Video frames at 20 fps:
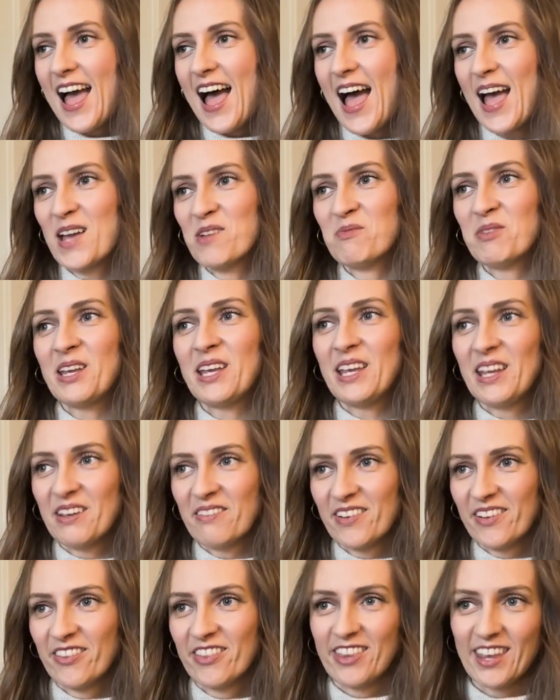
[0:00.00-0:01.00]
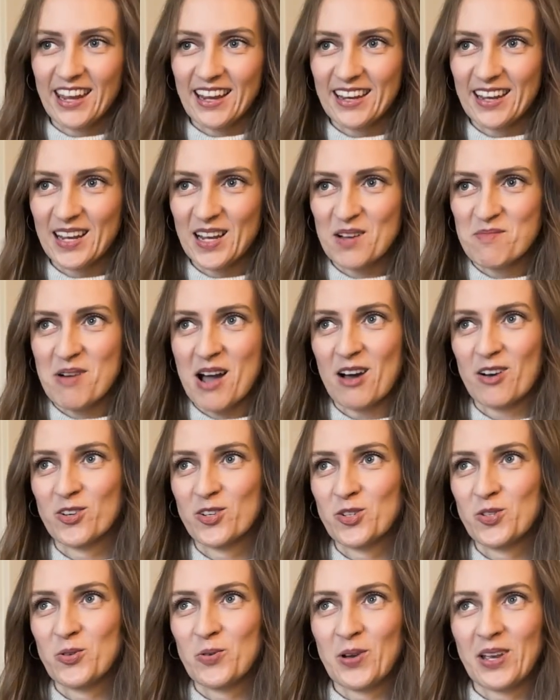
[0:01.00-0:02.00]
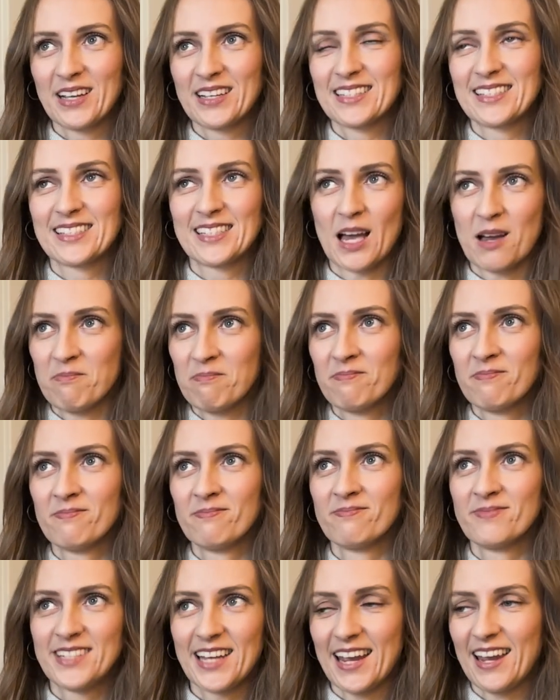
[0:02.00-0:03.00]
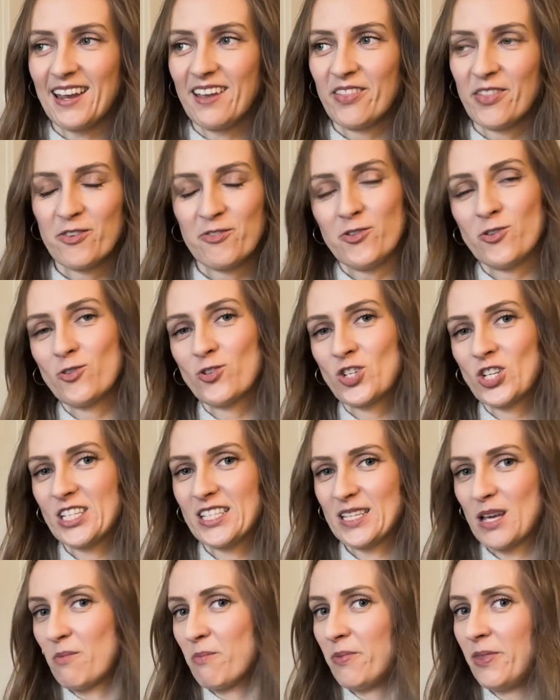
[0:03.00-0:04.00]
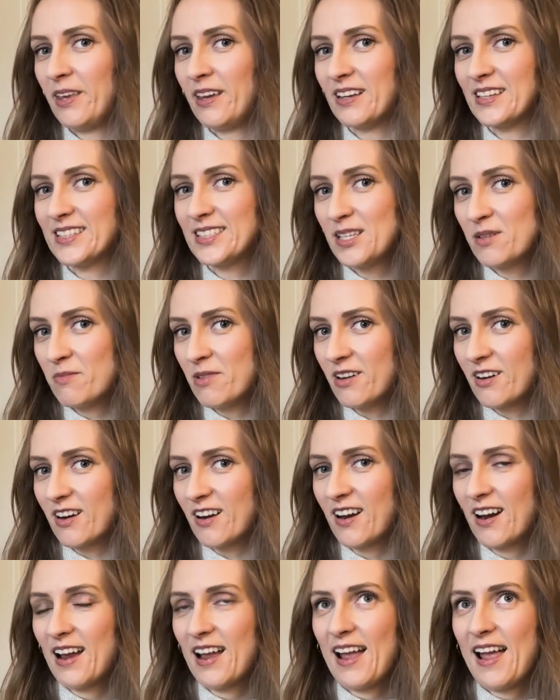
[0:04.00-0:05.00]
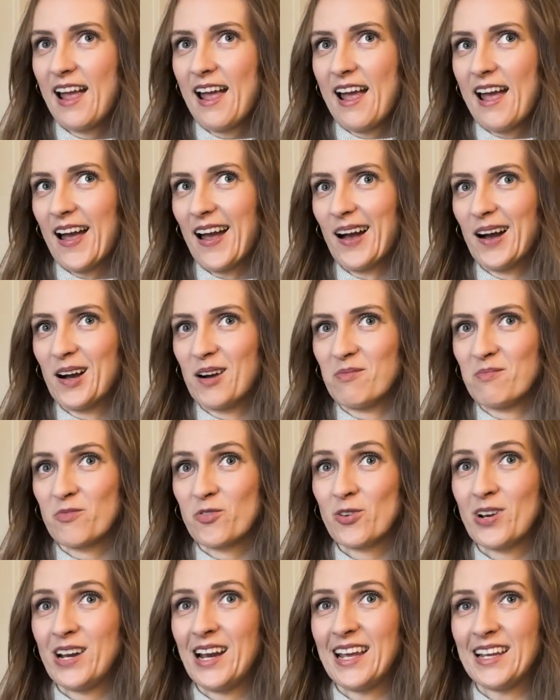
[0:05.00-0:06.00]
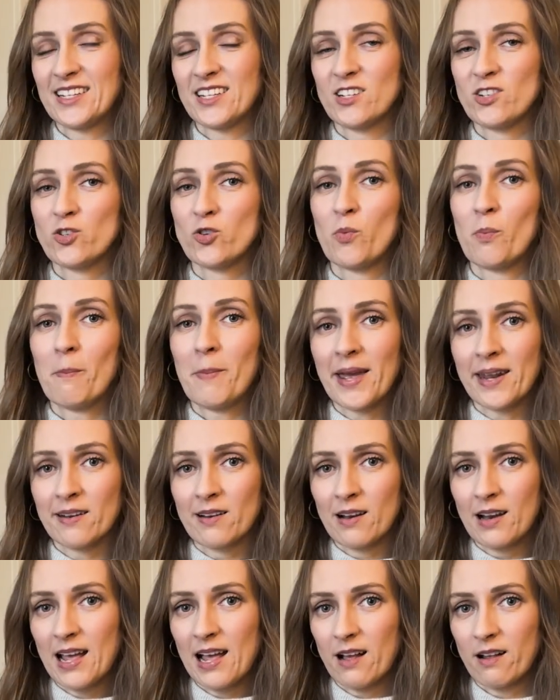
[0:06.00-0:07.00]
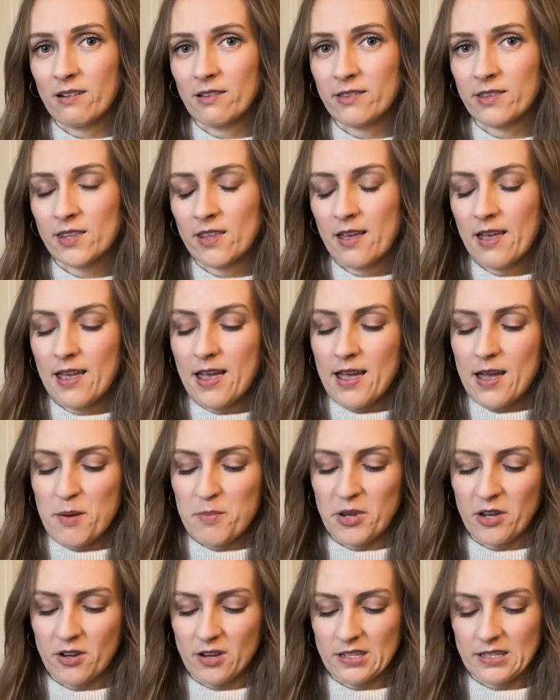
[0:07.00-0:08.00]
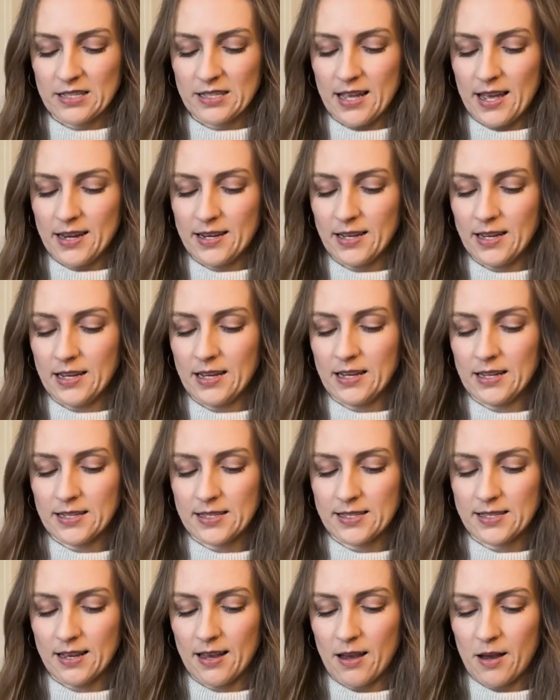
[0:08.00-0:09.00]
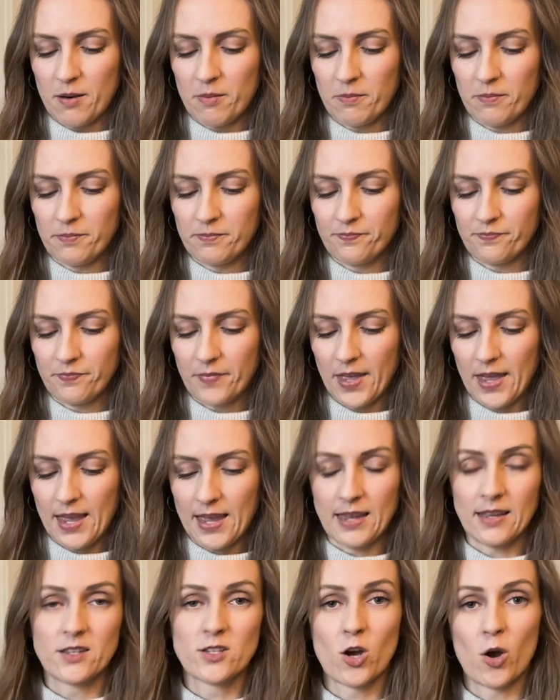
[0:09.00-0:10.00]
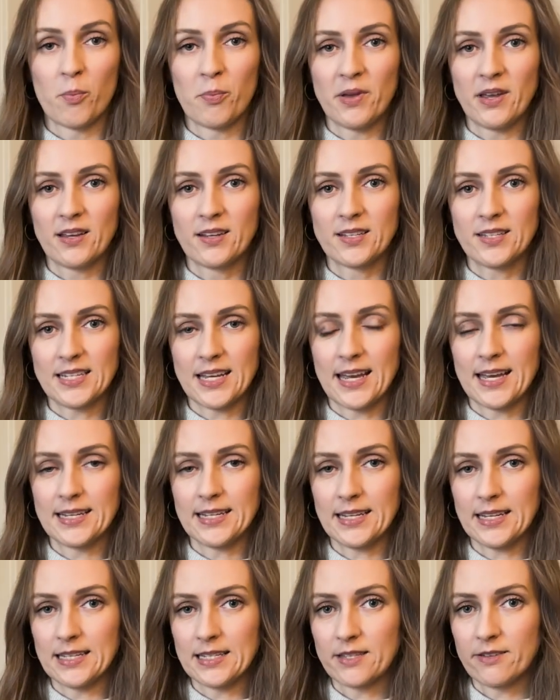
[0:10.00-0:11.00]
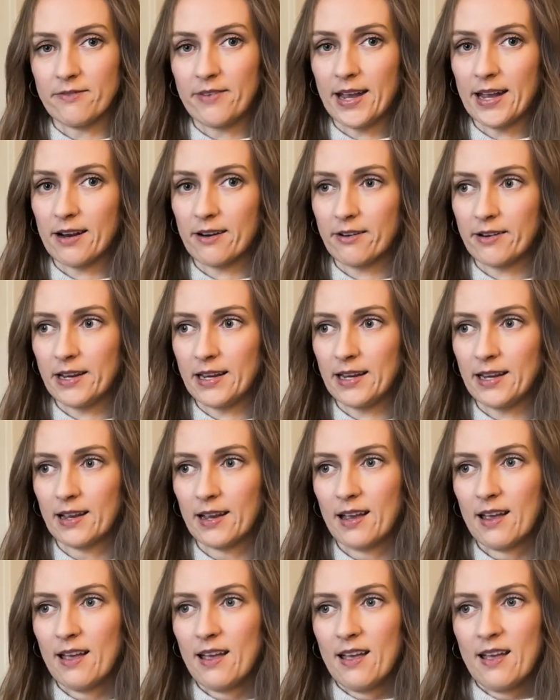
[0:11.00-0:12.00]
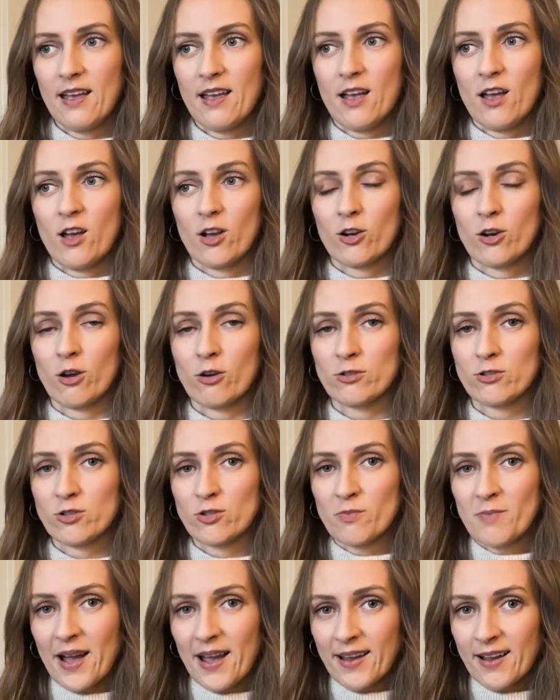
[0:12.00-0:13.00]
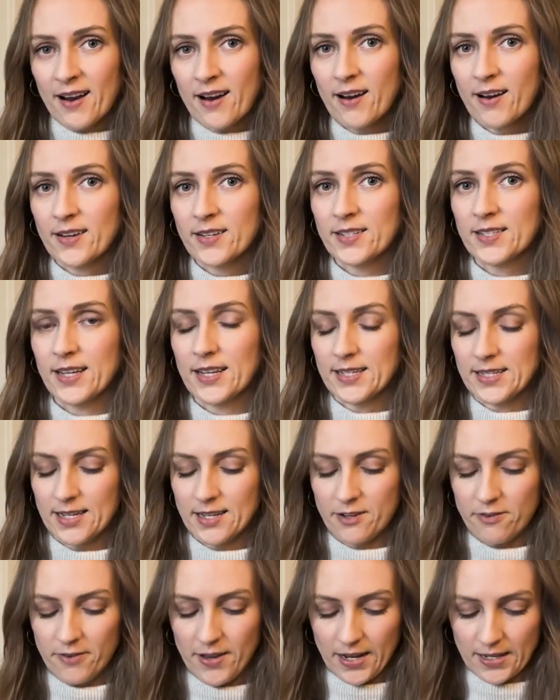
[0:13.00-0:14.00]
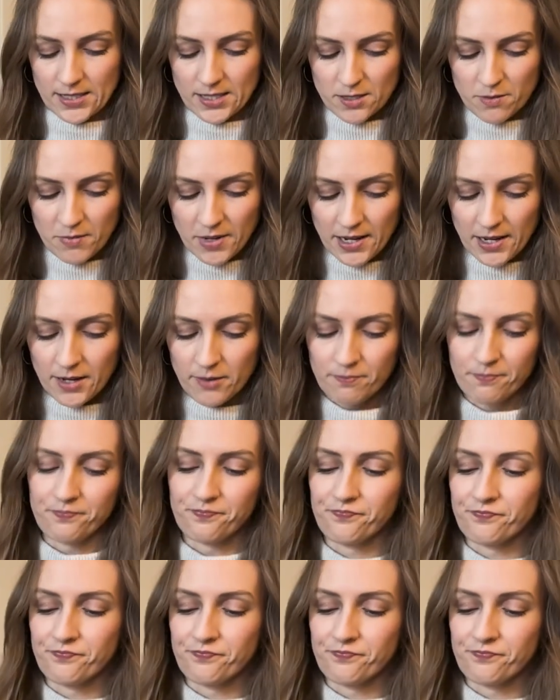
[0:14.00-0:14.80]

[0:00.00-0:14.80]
I am even thinking about doing someday in the future something similar related to mental health, because that is a topic that is very close to my heart and that affects me.